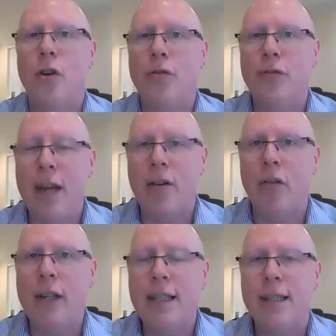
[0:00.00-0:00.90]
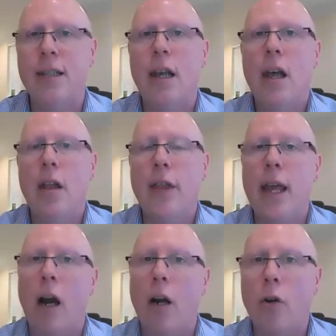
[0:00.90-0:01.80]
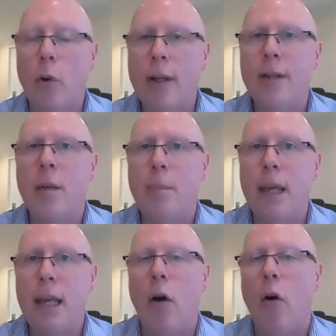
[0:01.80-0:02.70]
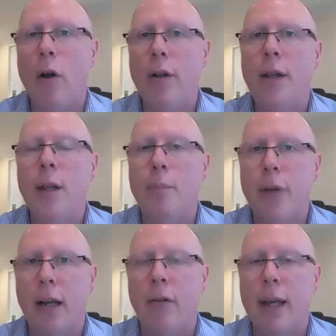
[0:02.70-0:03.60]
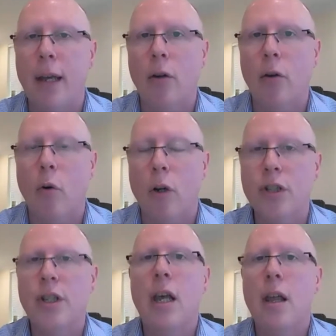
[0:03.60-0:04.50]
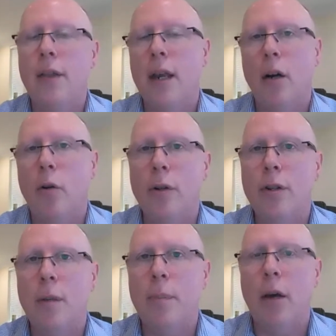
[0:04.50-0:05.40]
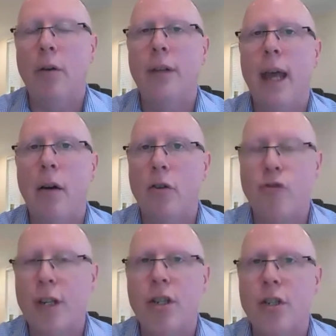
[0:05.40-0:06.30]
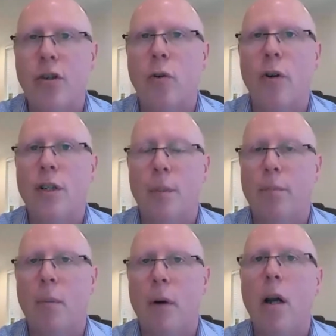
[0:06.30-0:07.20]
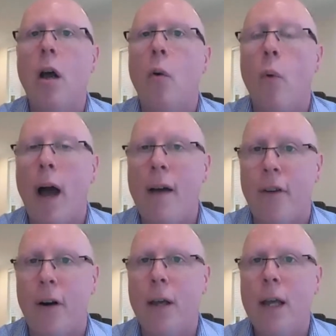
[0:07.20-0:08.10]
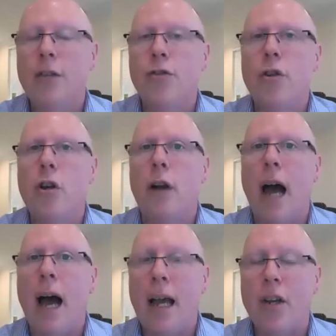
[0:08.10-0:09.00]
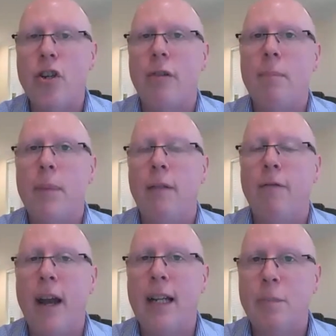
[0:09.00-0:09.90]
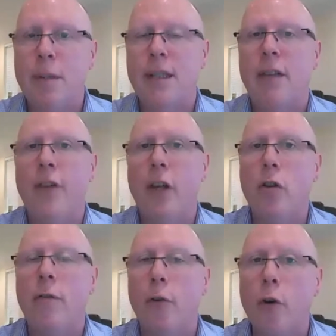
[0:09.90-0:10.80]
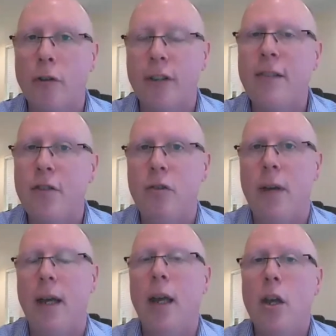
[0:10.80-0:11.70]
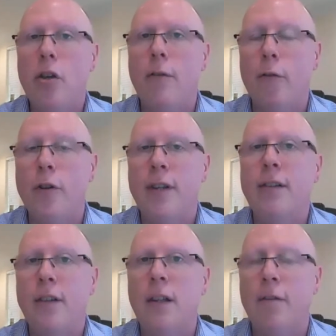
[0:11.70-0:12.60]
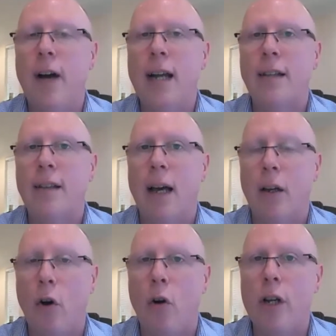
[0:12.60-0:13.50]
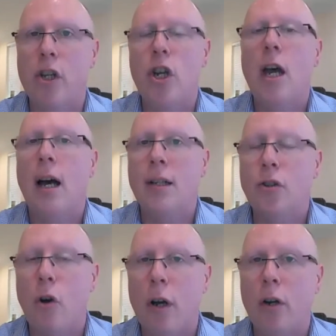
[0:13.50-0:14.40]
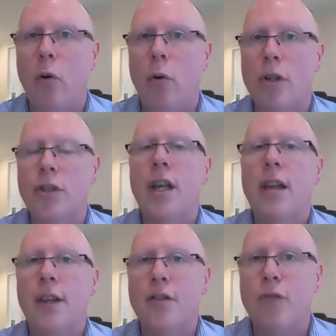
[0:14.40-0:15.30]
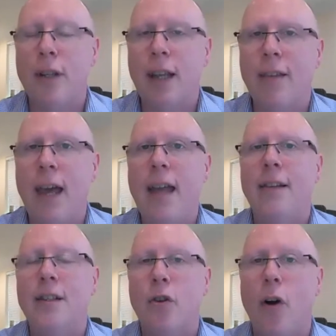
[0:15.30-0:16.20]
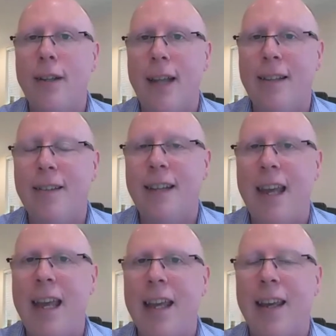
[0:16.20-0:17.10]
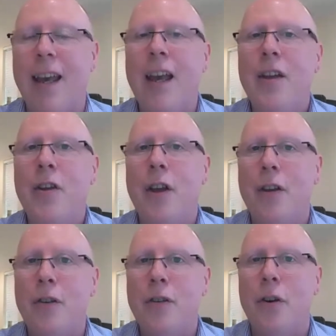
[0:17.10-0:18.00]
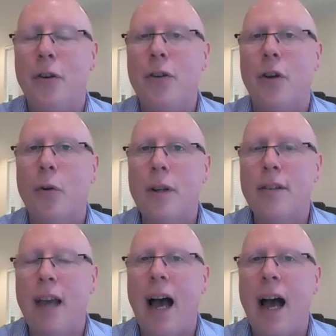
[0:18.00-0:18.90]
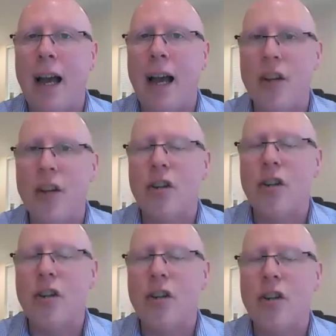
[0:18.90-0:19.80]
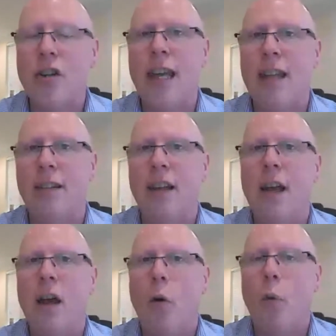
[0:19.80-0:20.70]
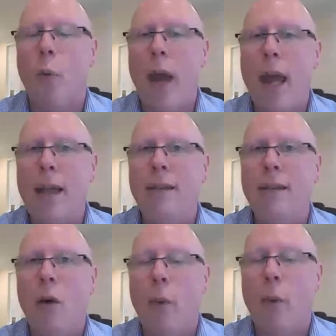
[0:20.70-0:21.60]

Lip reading: on day release. They are going to be on the bricklaying course. They are going to be on the electrician's course, a plumber, whatever. So you're actually being very specific. You've looked into it. You've looked into the fact that that college has got a course that's running then, that's got an intake. You're going to actually state when